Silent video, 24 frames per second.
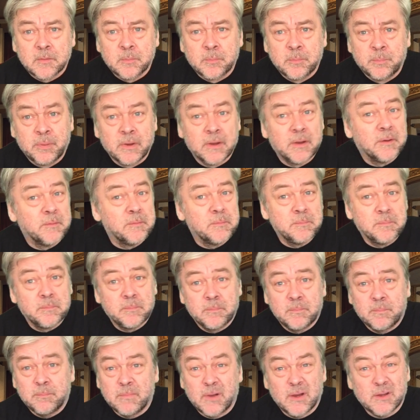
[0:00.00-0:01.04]
But
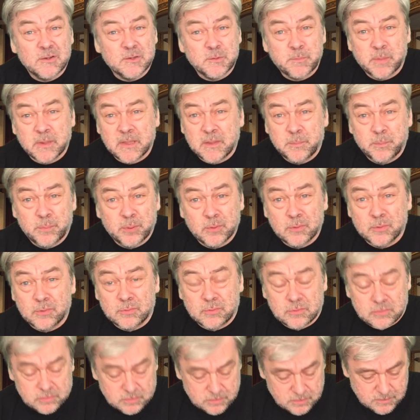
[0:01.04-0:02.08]
most people,
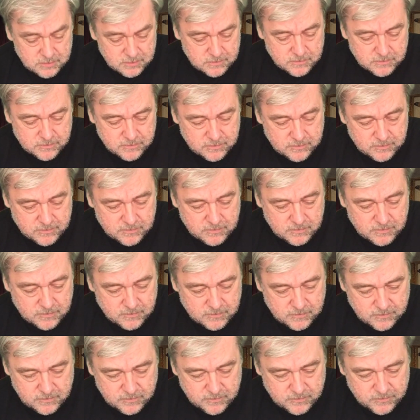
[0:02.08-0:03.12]

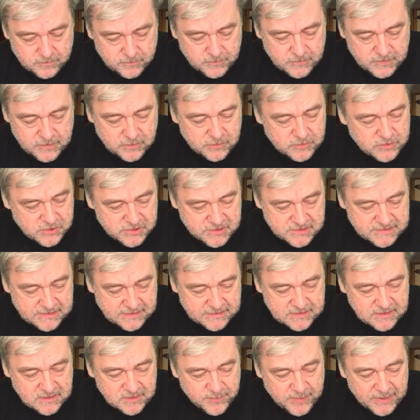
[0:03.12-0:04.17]
they'll just stick
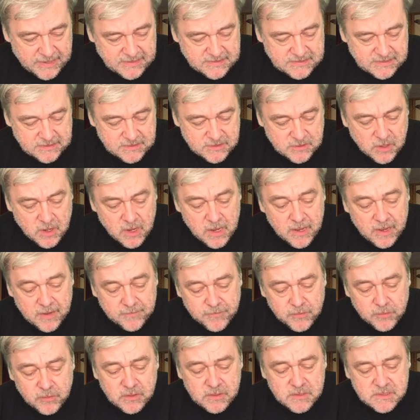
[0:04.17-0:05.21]
to the basics. If
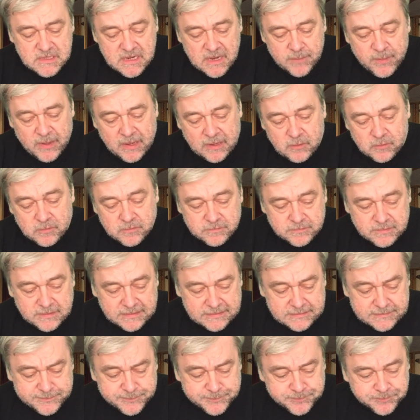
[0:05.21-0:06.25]
you can step out of
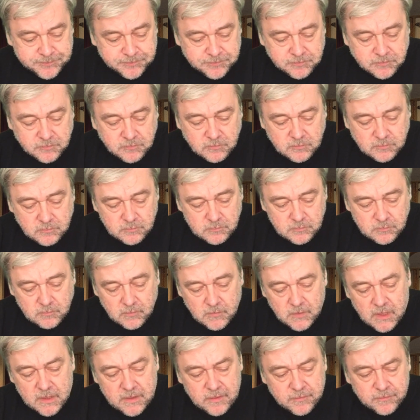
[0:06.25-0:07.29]
that,
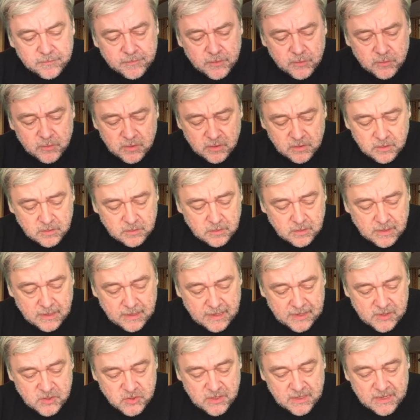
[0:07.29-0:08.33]
if you can
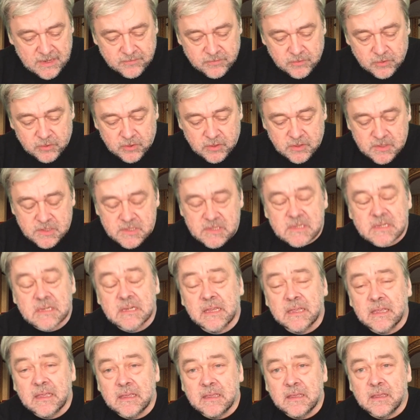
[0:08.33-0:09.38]
actually have a look and
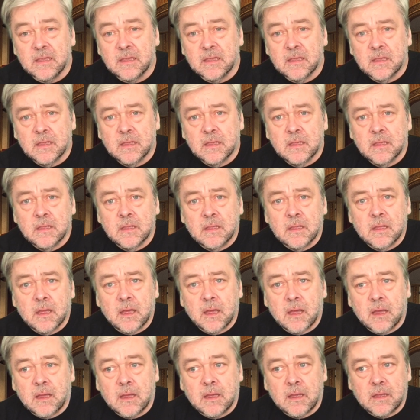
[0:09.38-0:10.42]
see
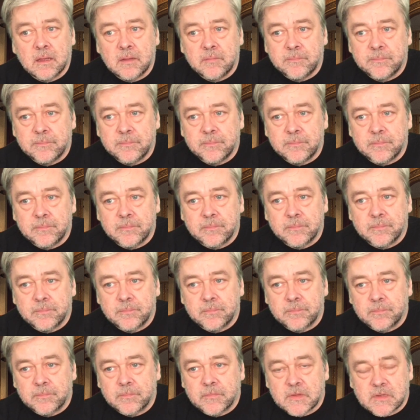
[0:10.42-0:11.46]

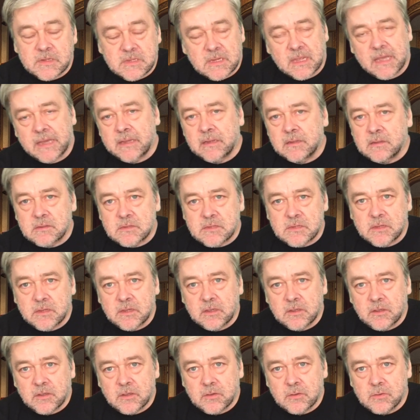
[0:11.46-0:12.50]
the scales that
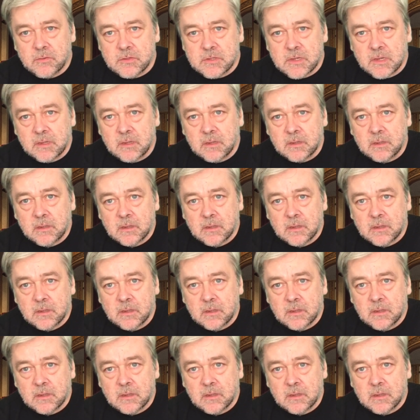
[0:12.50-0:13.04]
you're using,